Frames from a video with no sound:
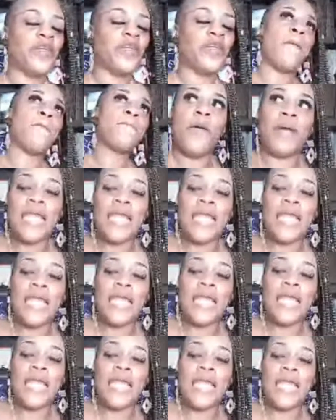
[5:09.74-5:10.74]
Okay.
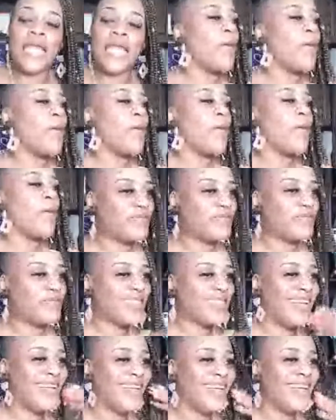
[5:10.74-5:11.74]

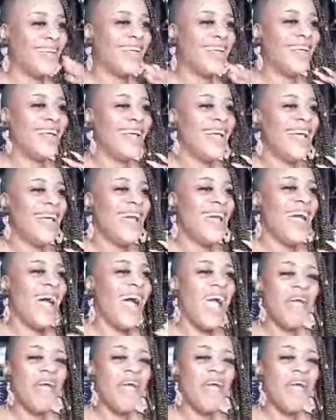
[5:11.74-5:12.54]
But I'm a parent.